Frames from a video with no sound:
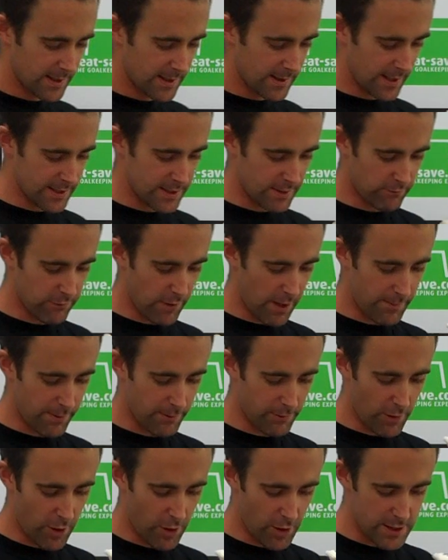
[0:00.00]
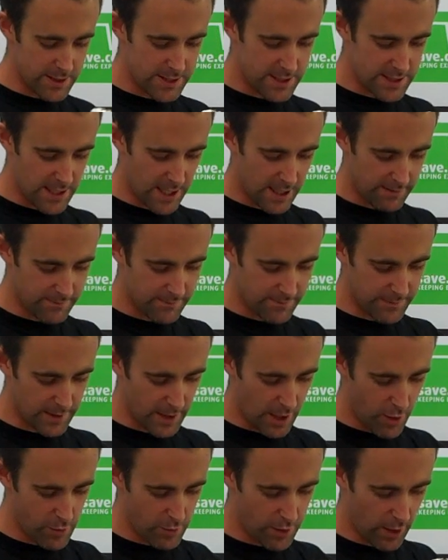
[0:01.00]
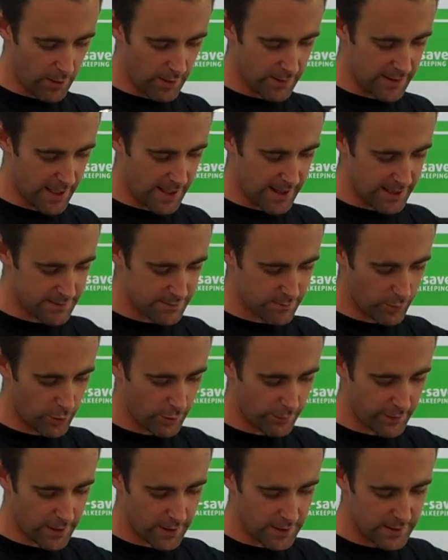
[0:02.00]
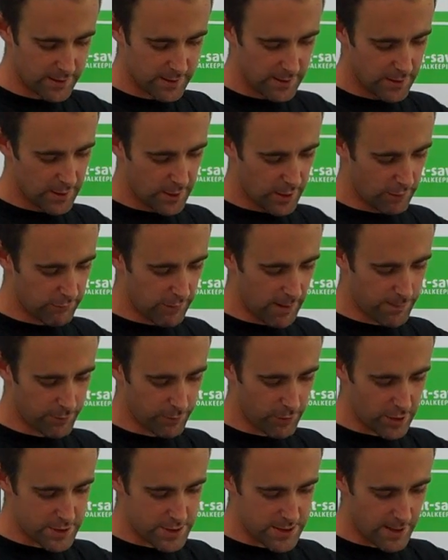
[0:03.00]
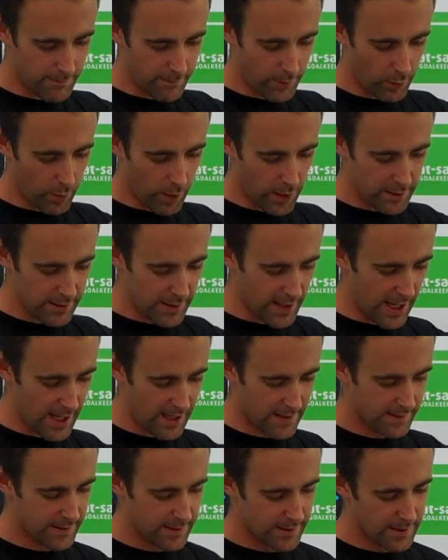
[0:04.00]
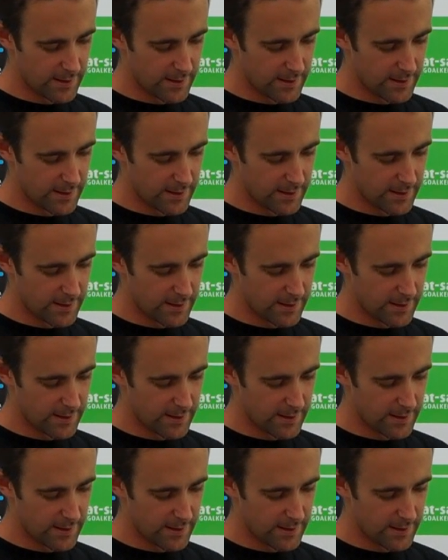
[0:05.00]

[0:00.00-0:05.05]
There's a rubberized logo in there. That's more of a rubberized #1 there.